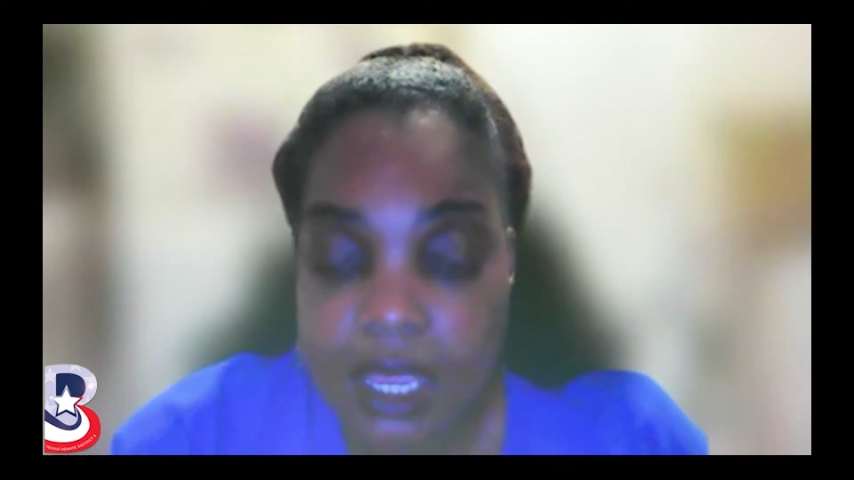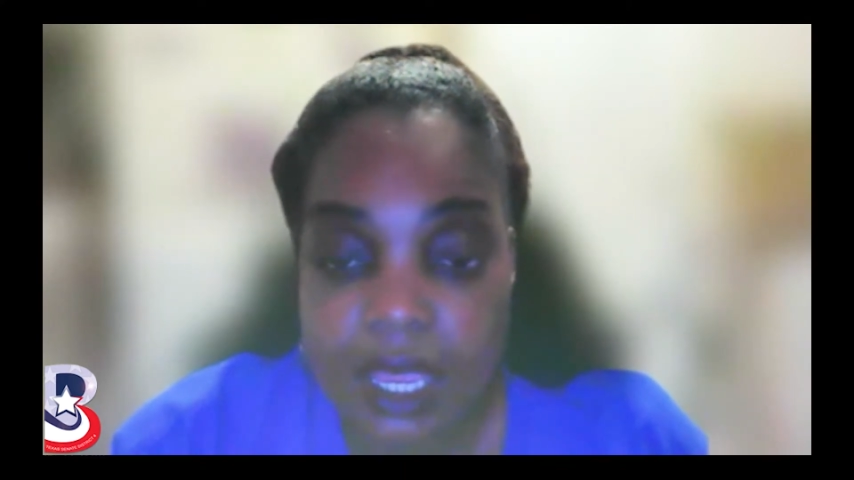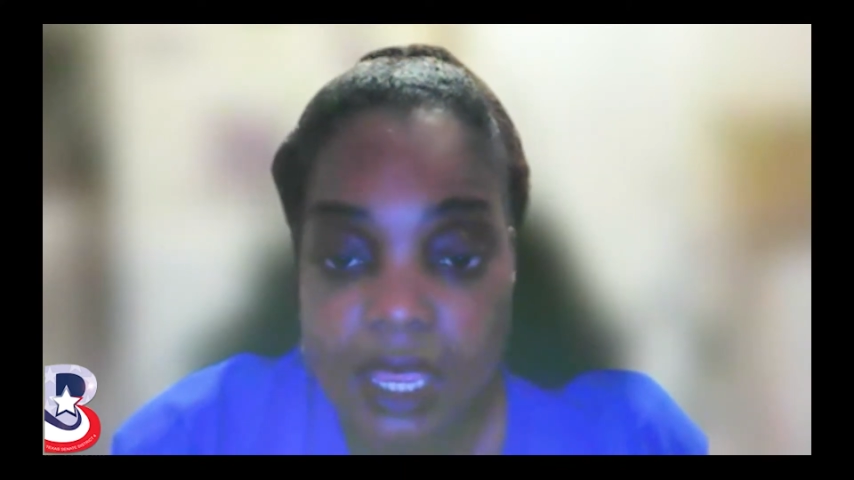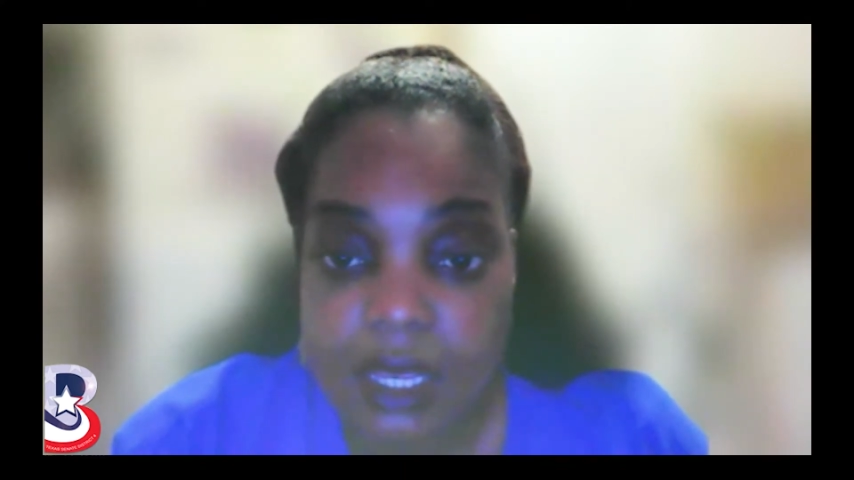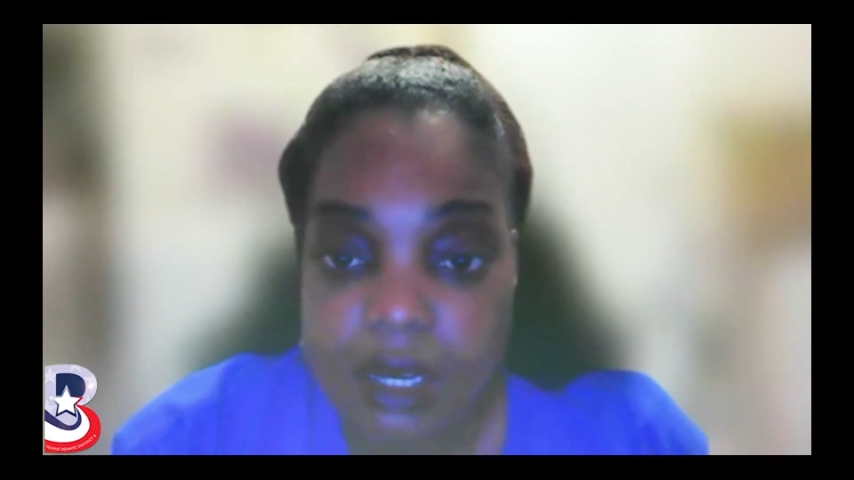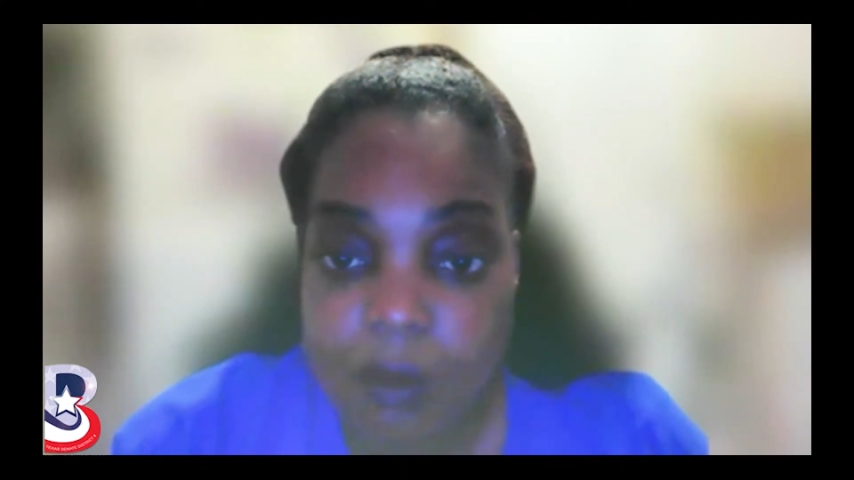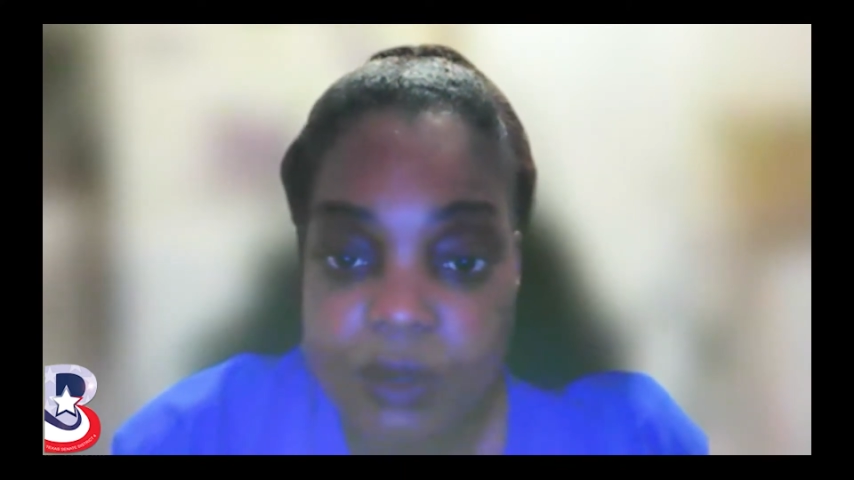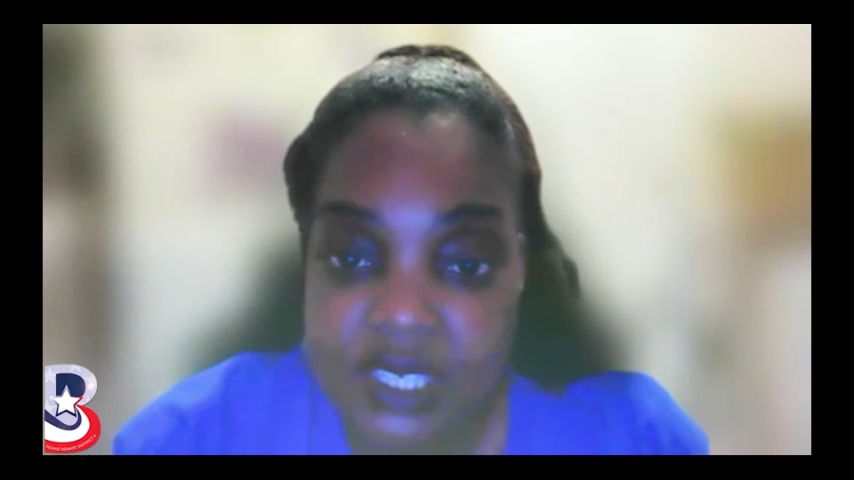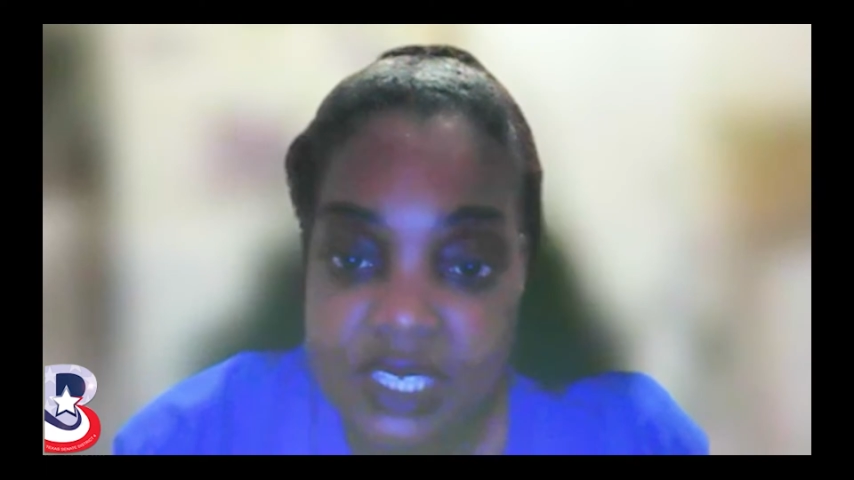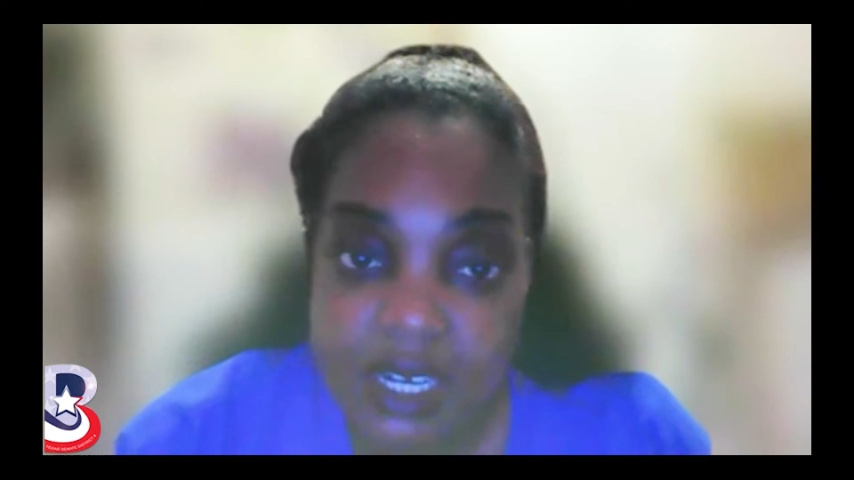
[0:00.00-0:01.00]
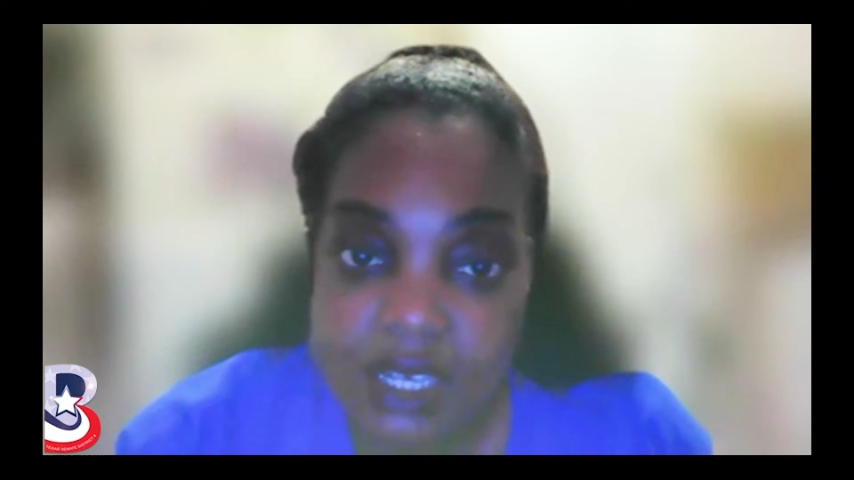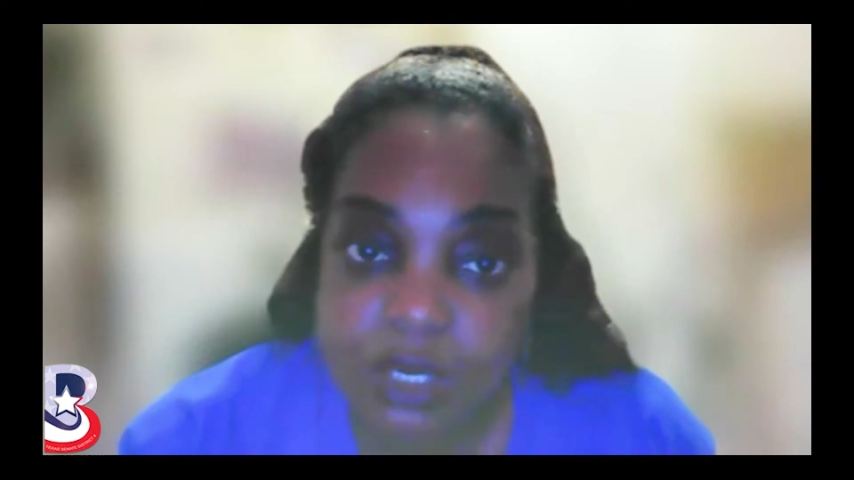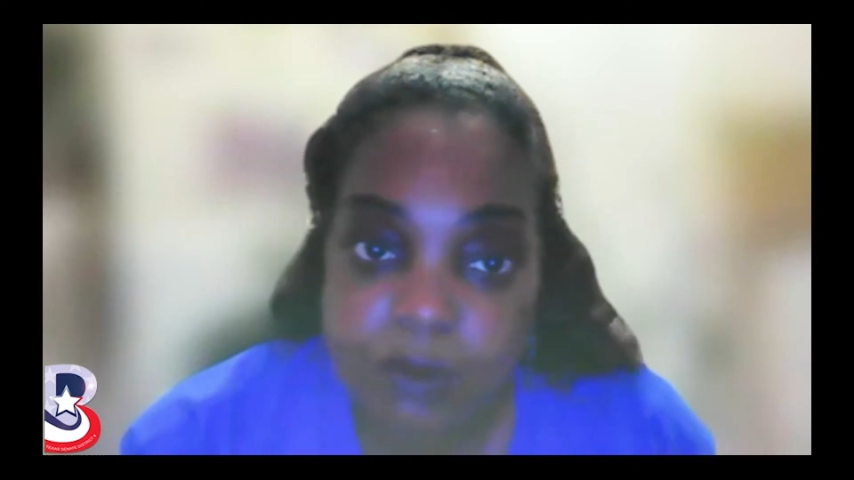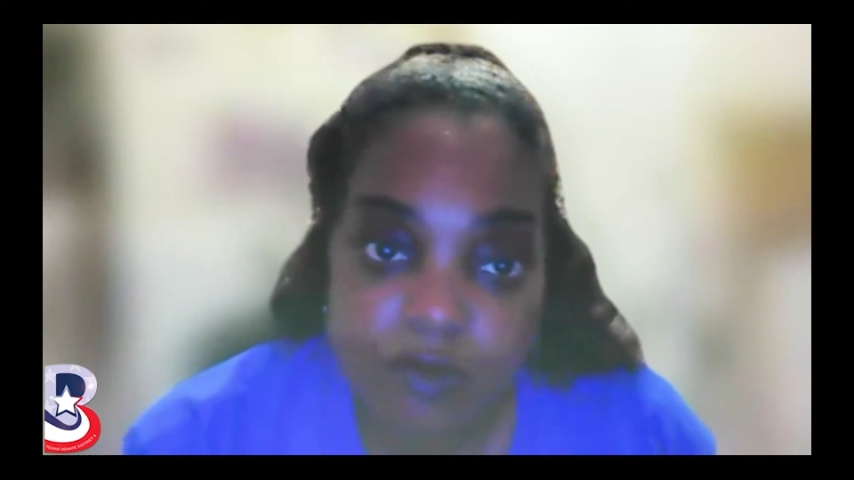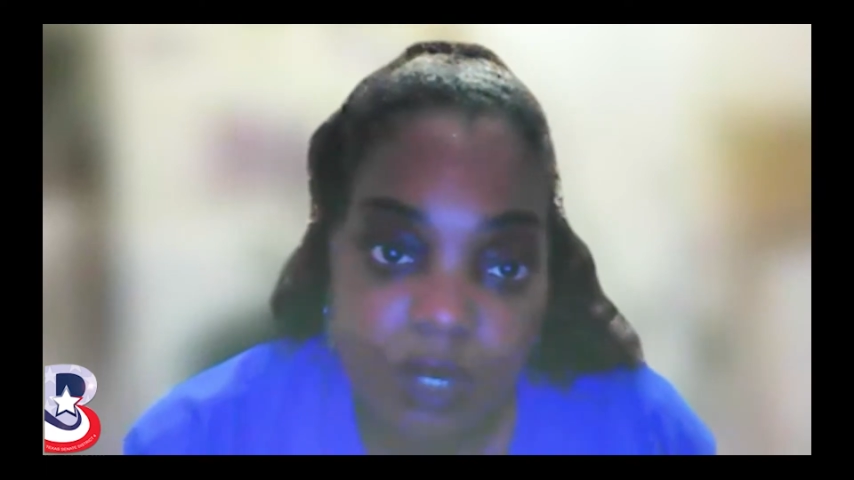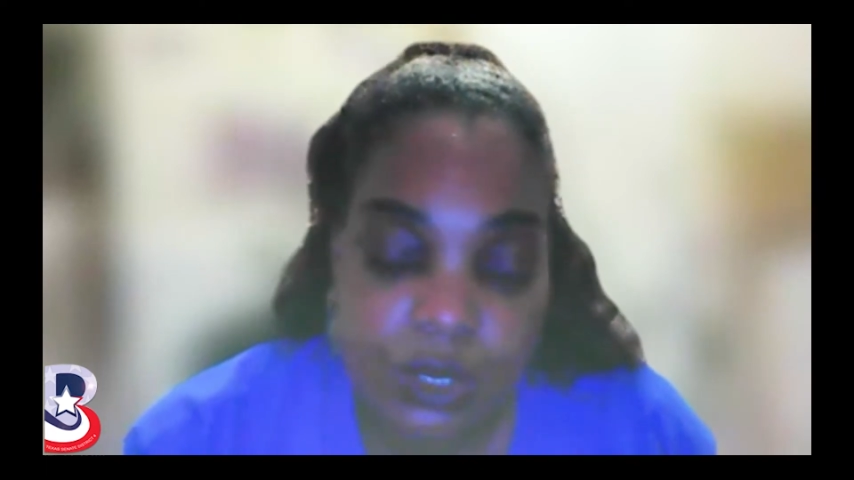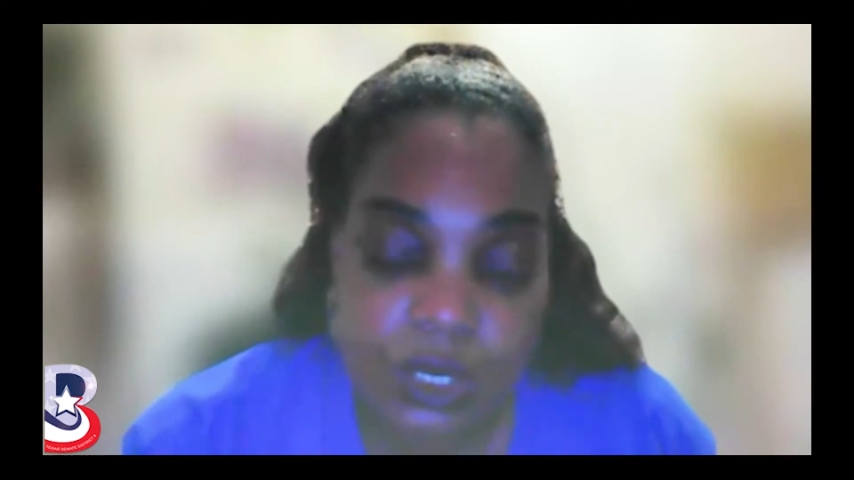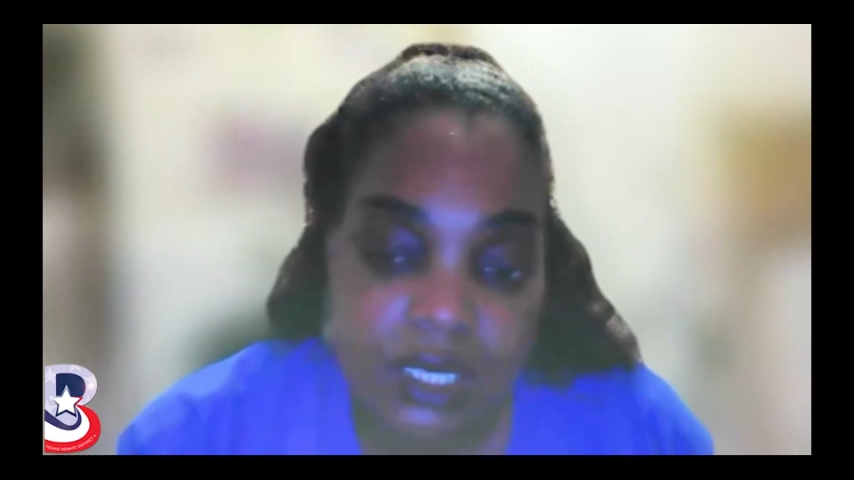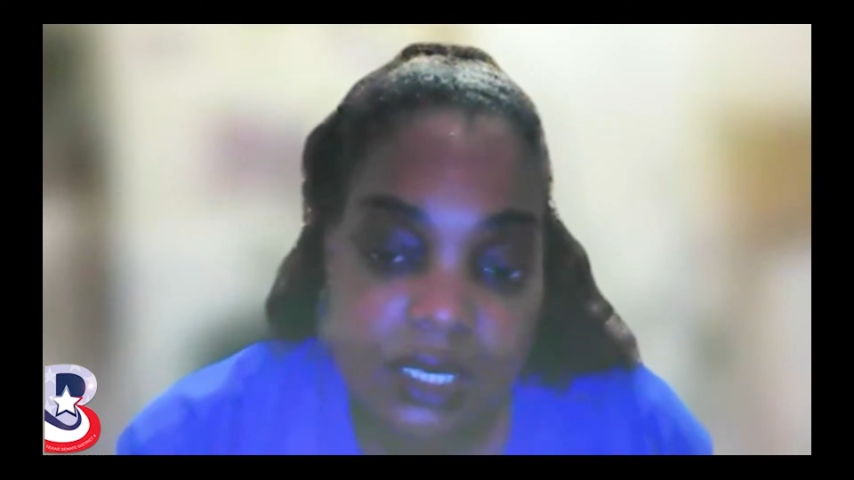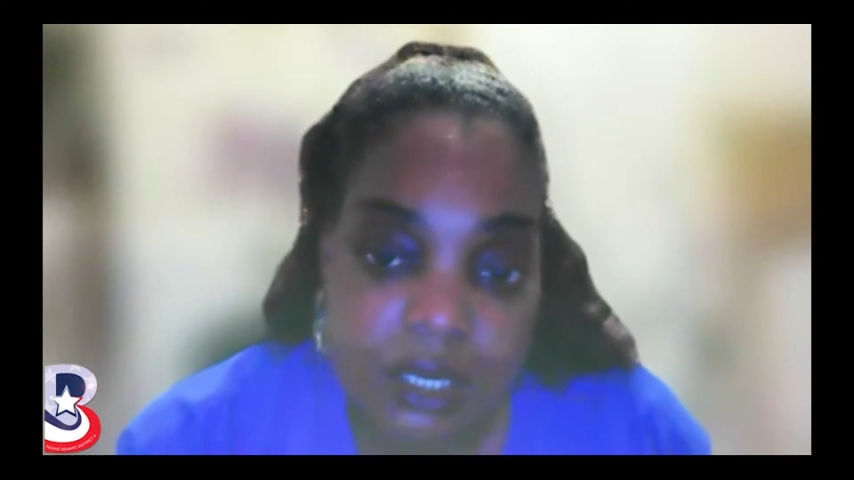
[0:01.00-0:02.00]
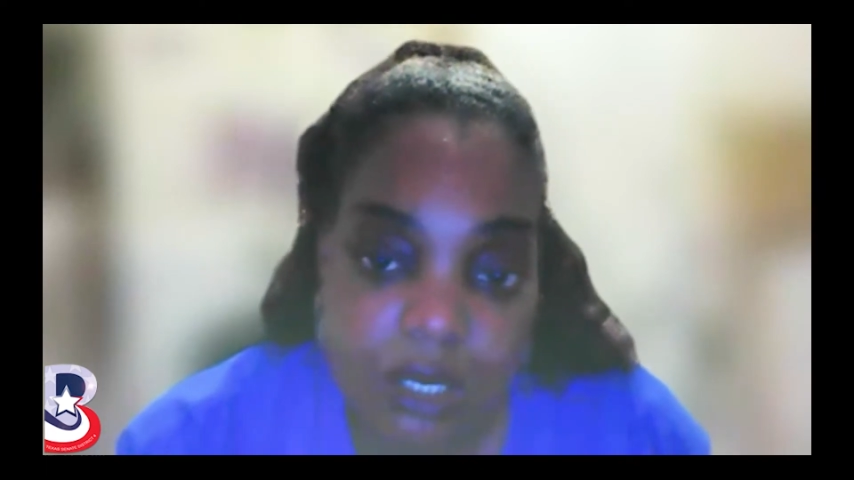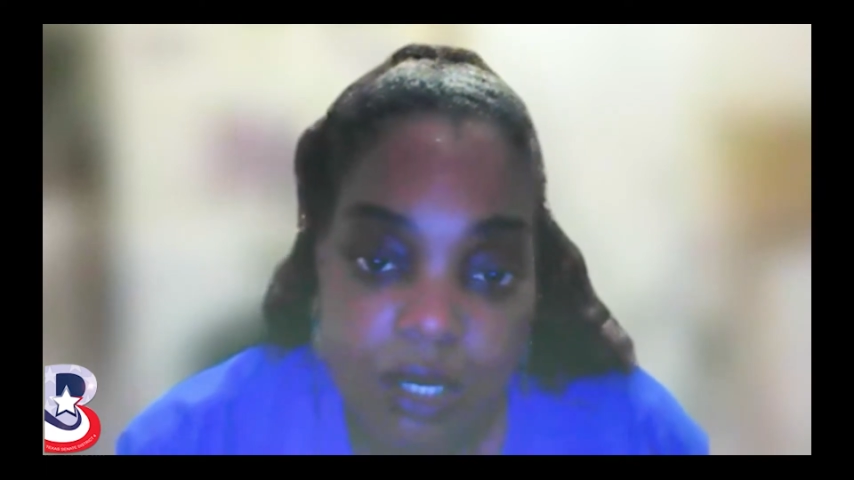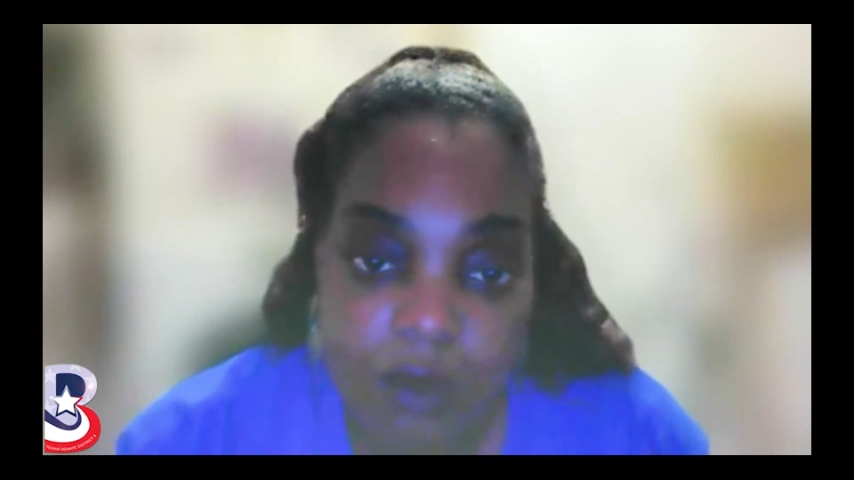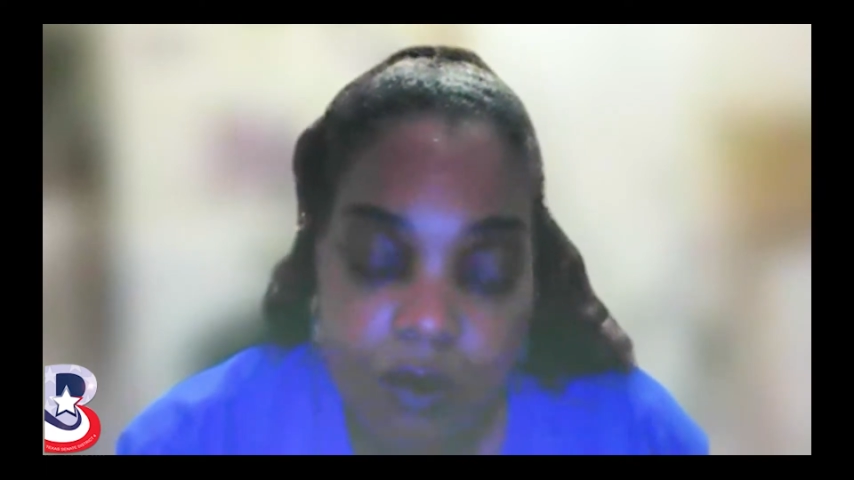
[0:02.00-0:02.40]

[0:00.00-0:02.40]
And the percentage versus,